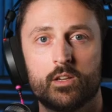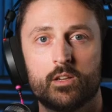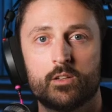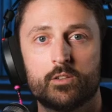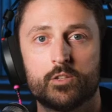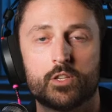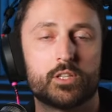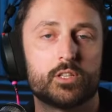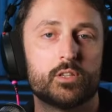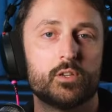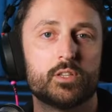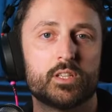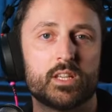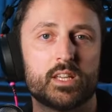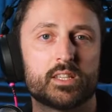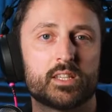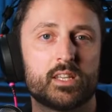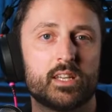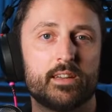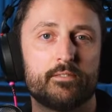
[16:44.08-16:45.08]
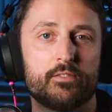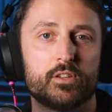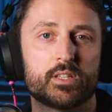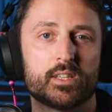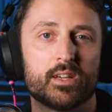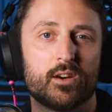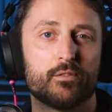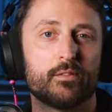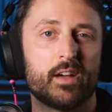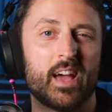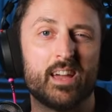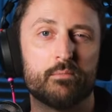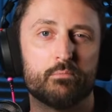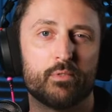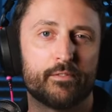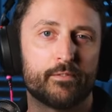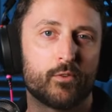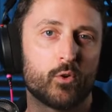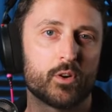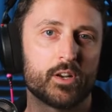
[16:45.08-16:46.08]
Just use this to give yourself a
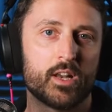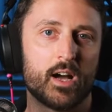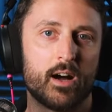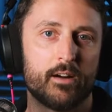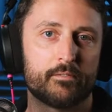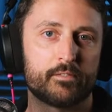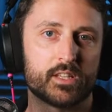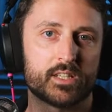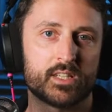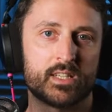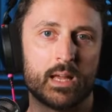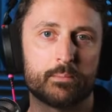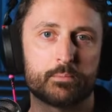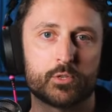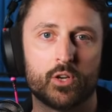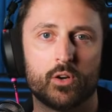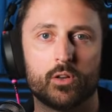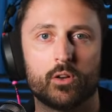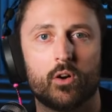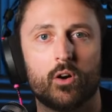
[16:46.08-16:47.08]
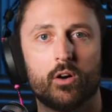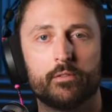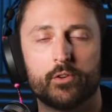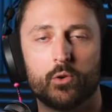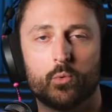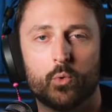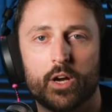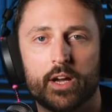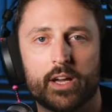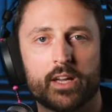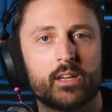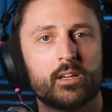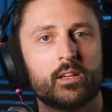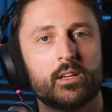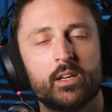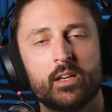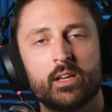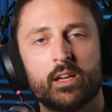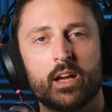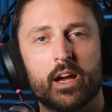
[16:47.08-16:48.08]
before and after snapshot of your work.
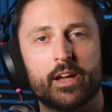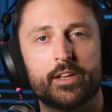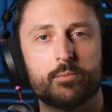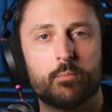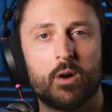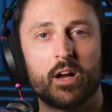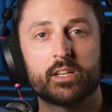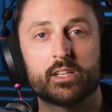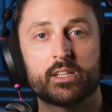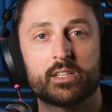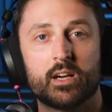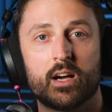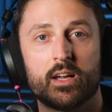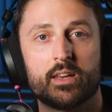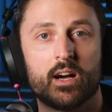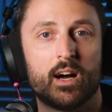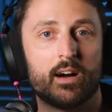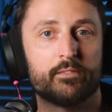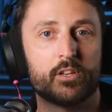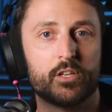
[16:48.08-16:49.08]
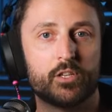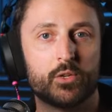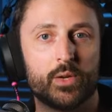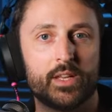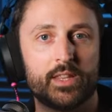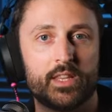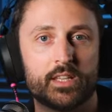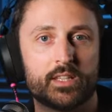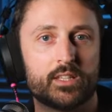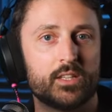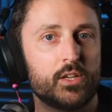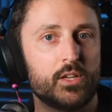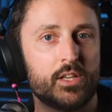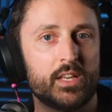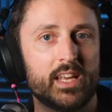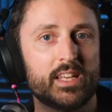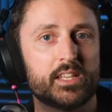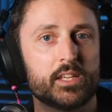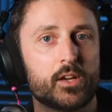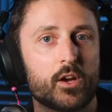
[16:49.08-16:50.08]
And you might decide after doing this that you
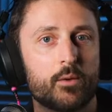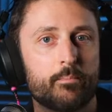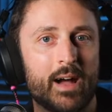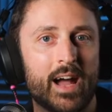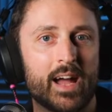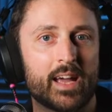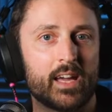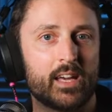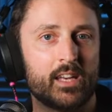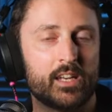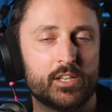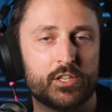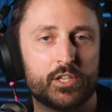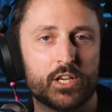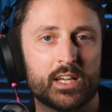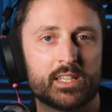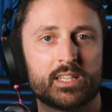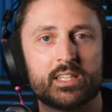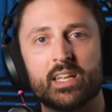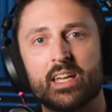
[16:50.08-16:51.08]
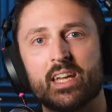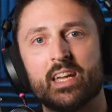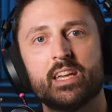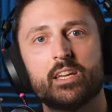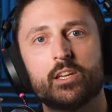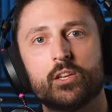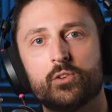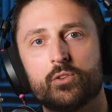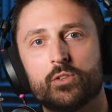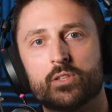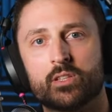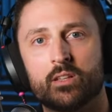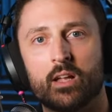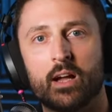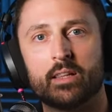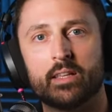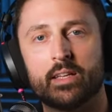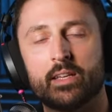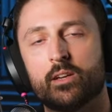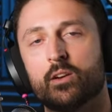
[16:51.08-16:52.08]
need to go back and adjust the EQ
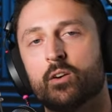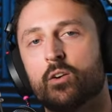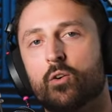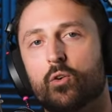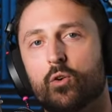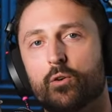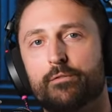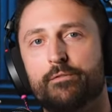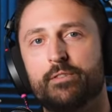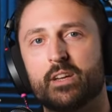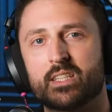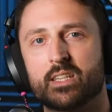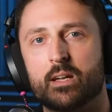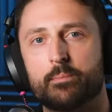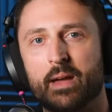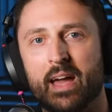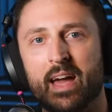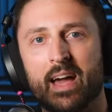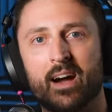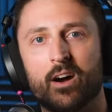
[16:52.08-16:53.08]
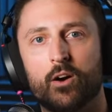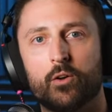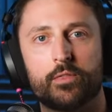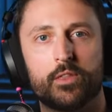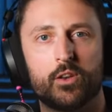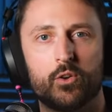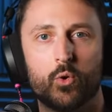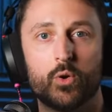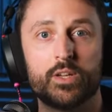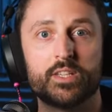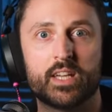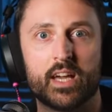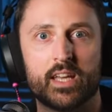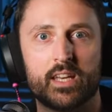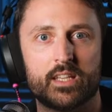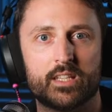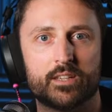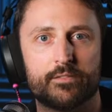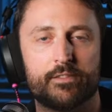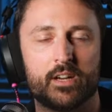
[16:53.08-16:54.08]
slightly or fix up how the noise gate
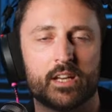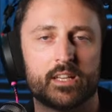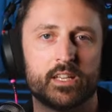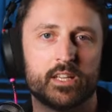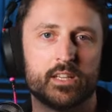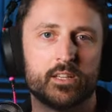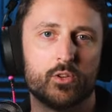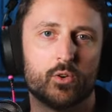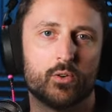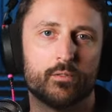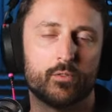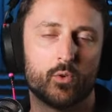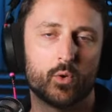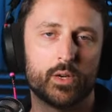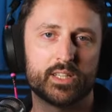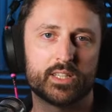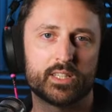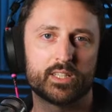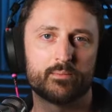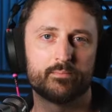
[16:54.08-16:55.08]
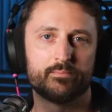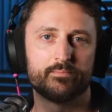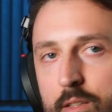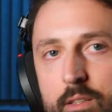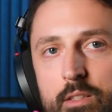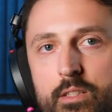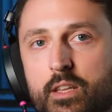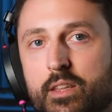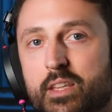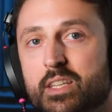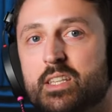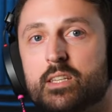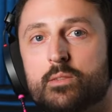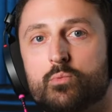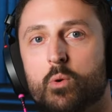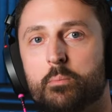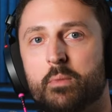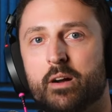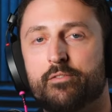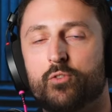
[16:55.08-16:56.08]
is affecting your voice. So this is
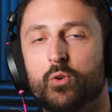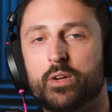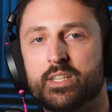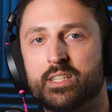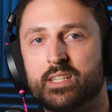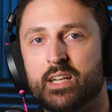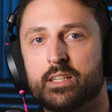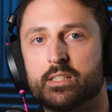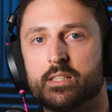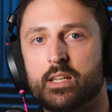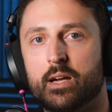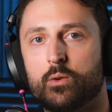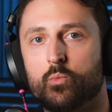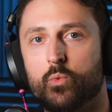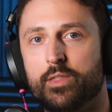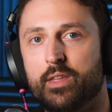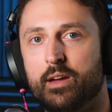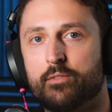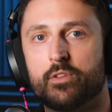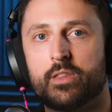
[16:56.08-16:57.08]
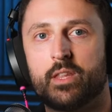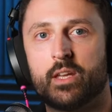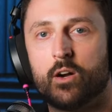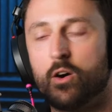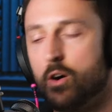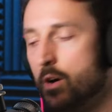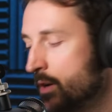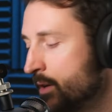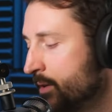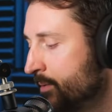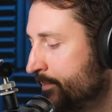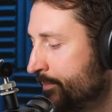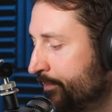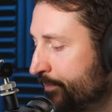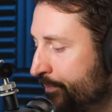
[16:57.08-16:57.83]
what my voice sounds like with everything on.